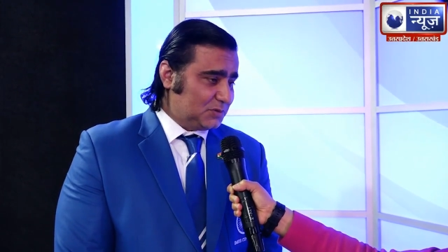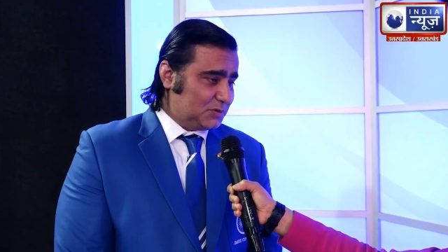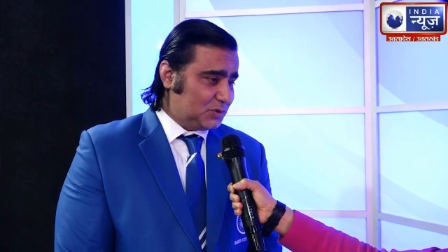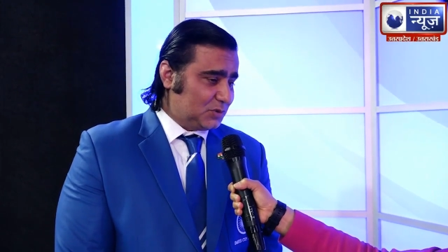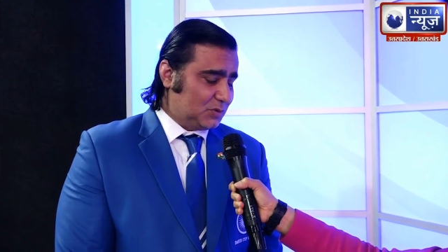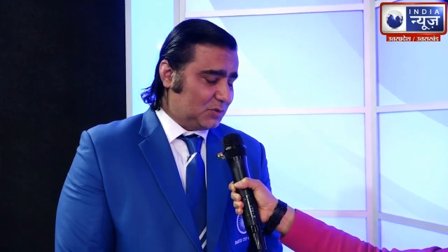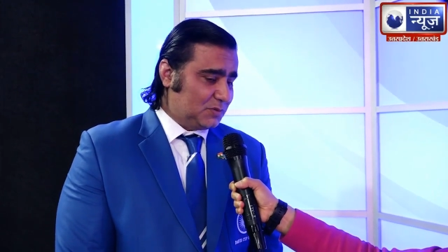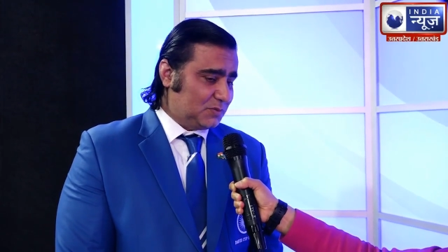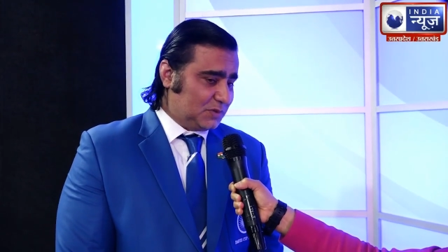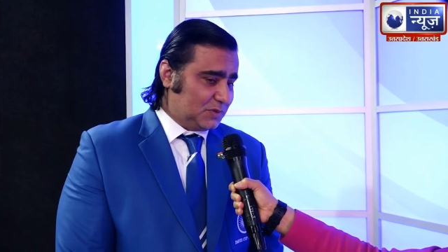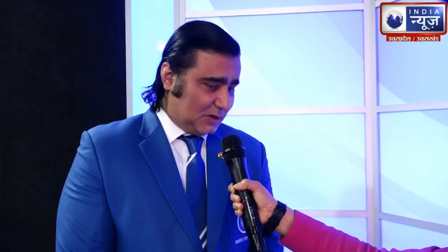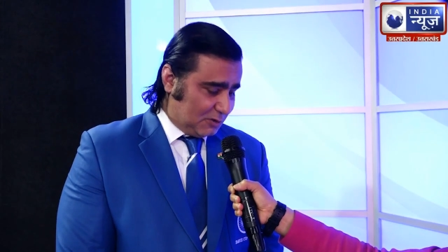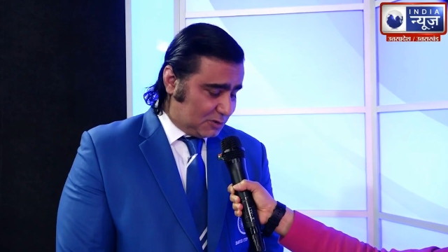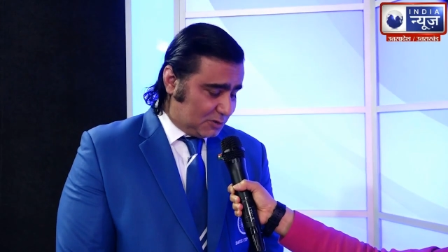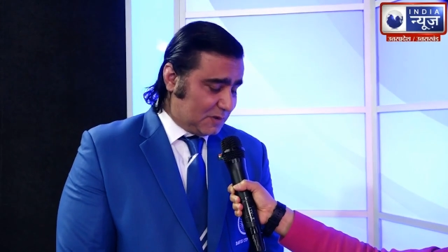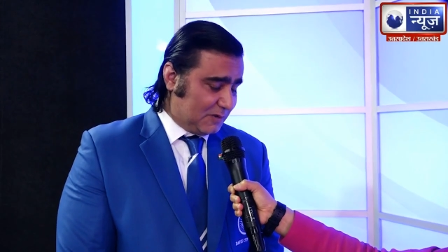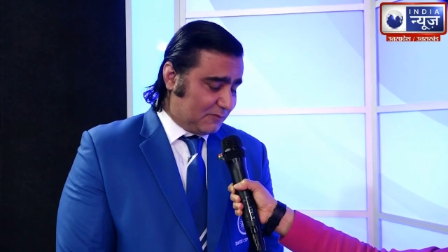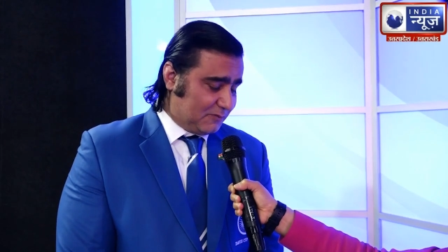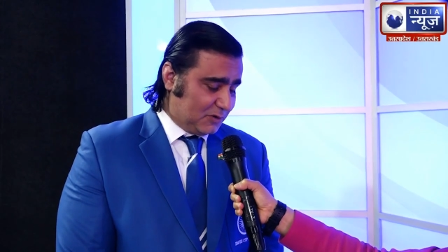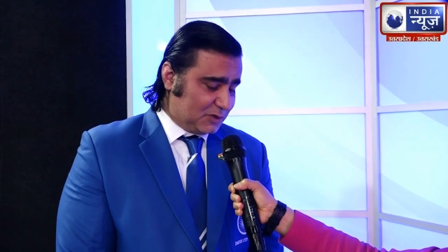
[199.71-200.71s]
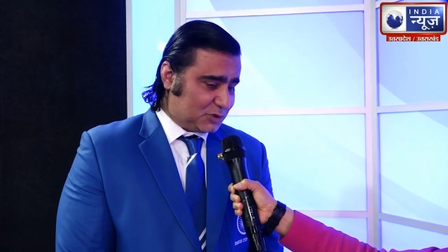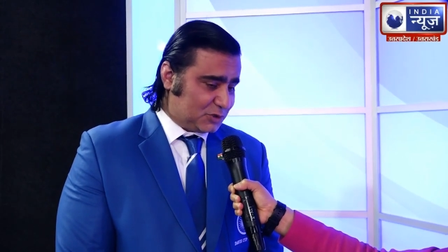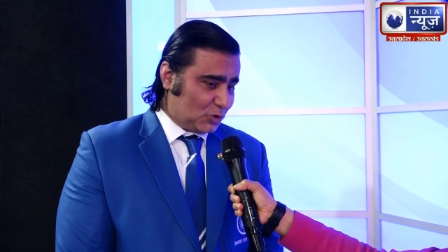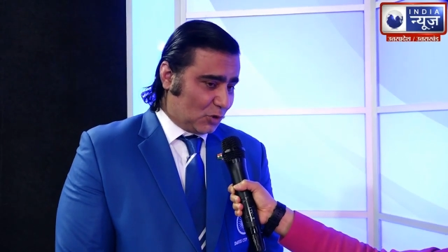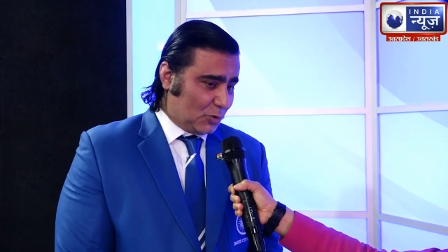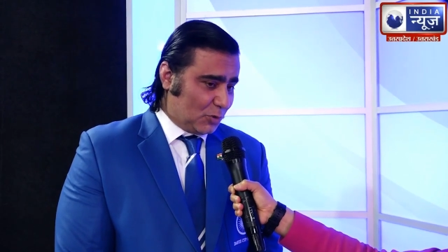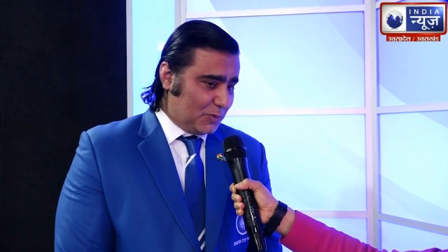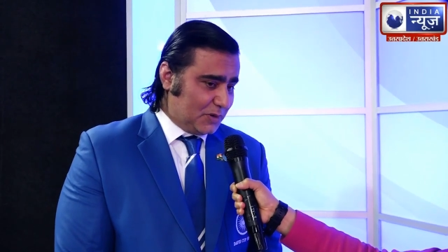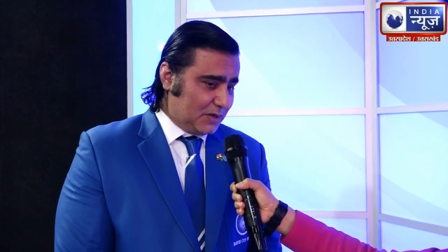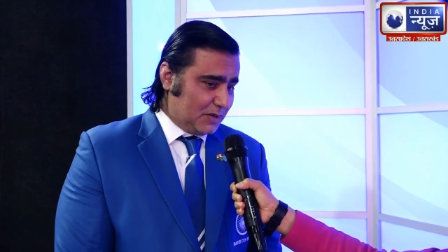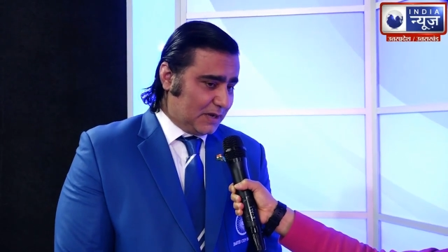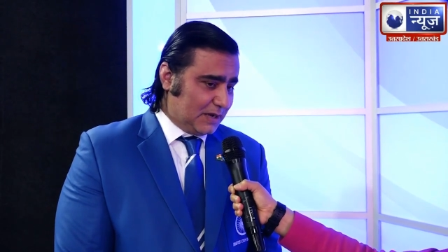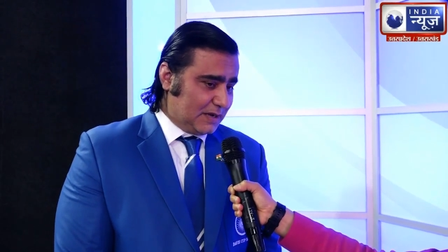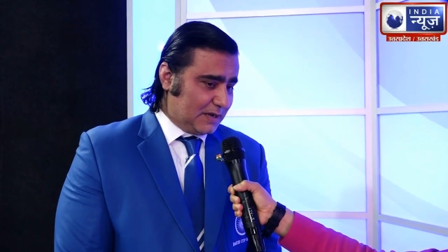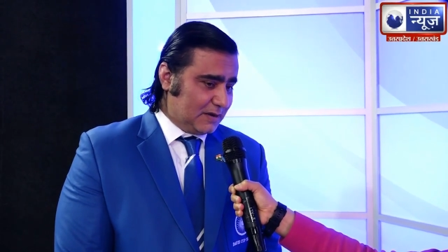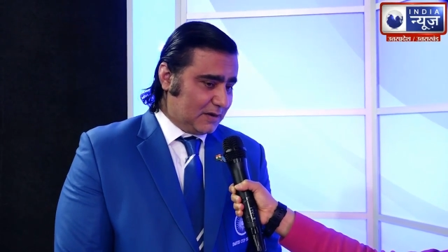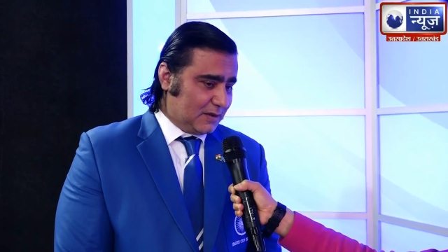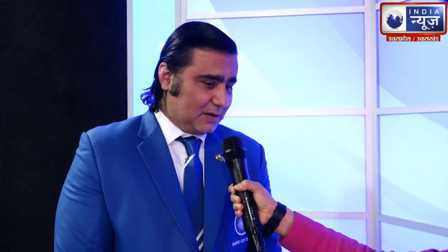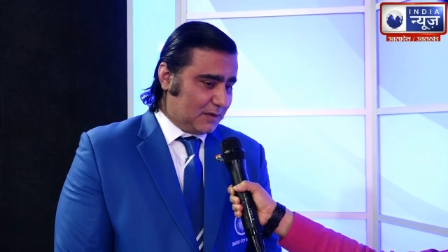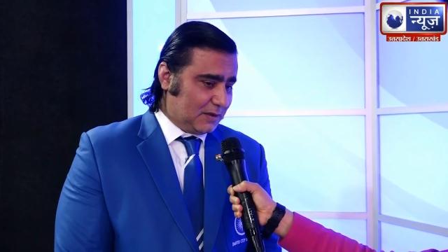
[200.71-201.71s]
So that was my first tournament,
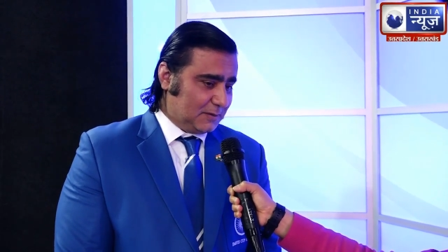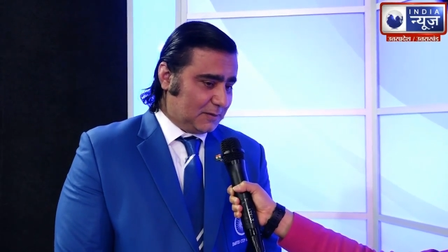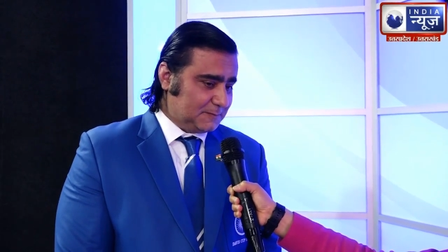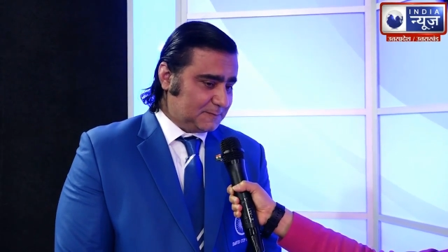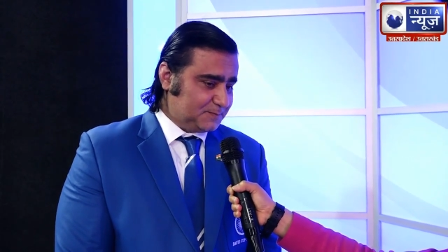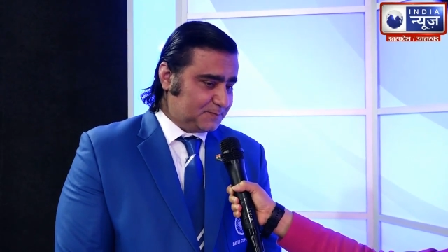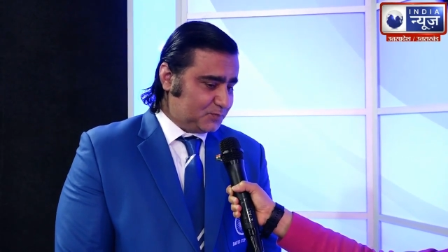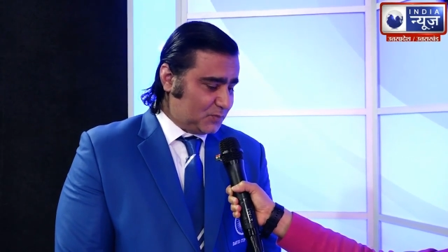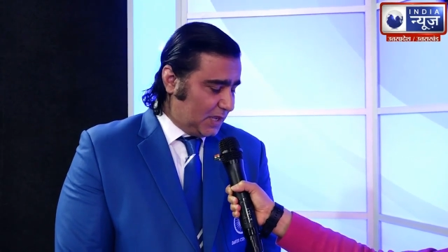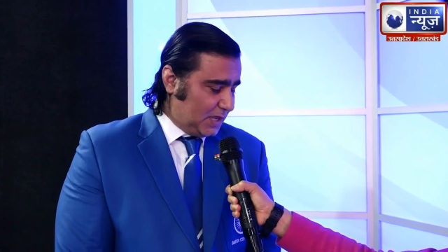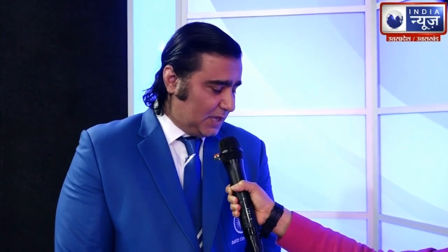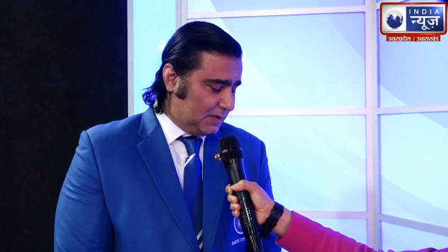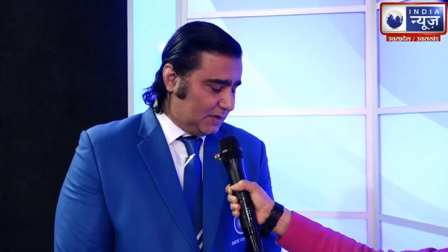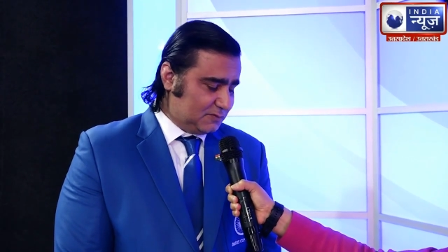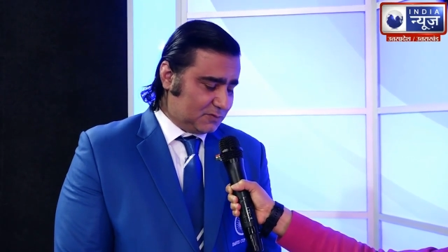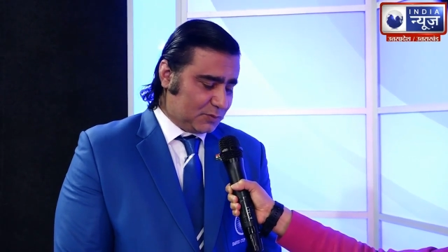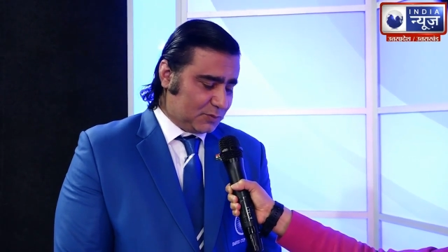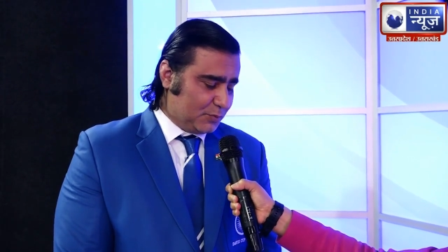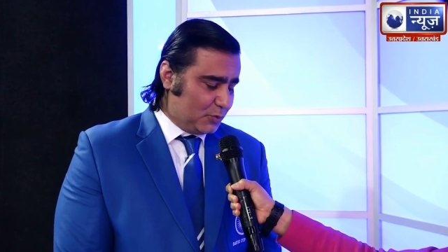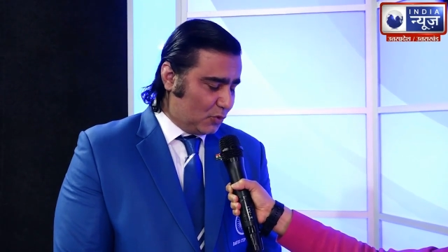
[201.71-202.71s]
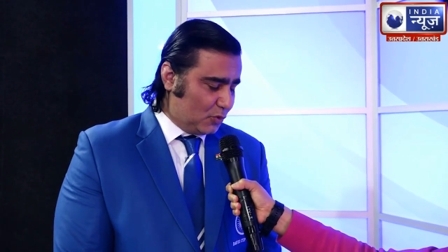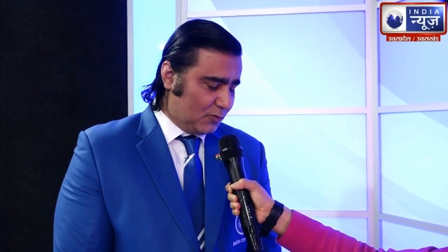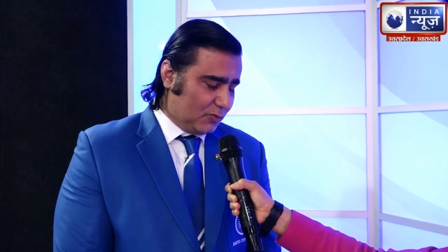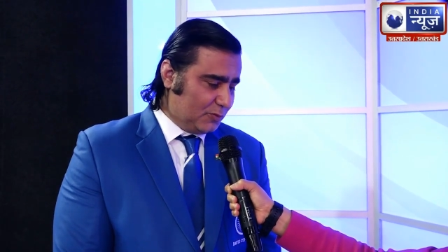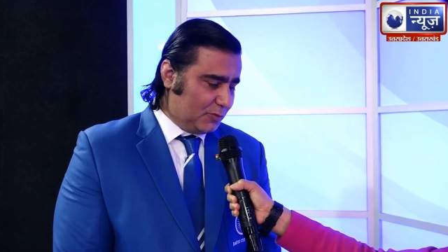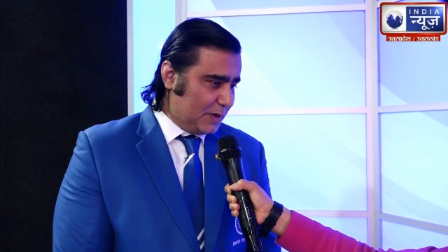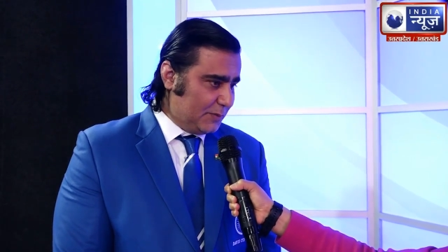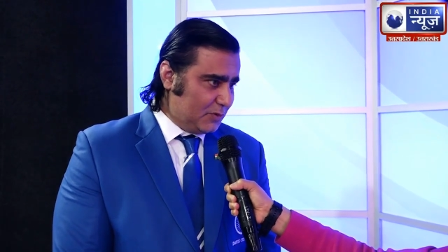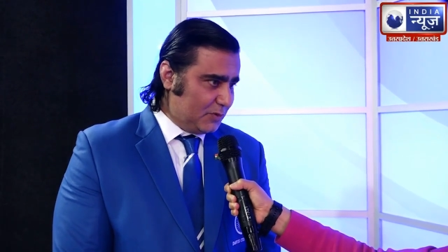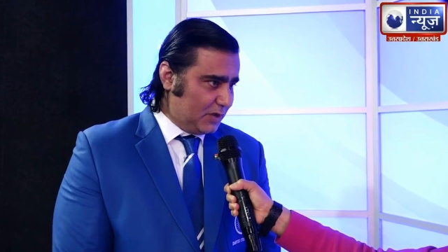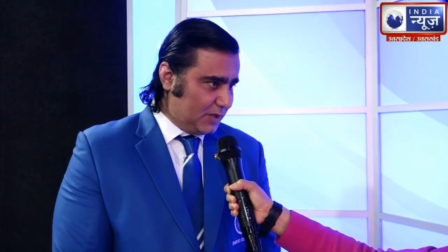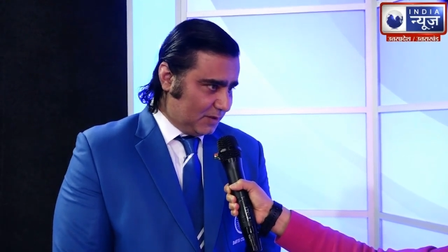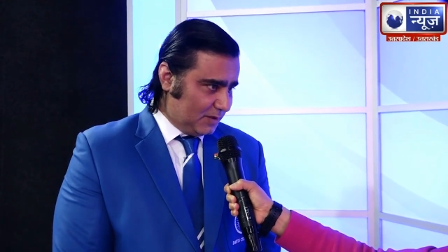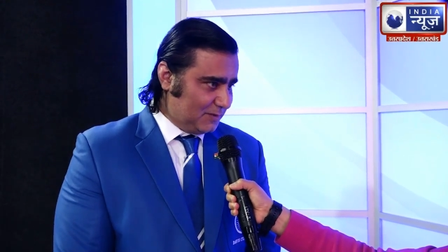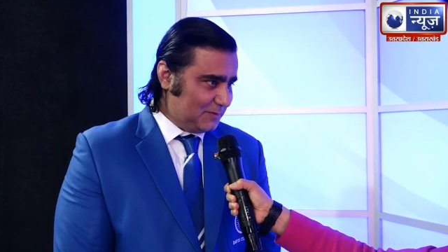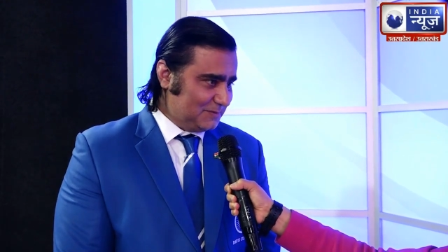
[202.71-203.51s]
and yeah, it was a beautiful memory.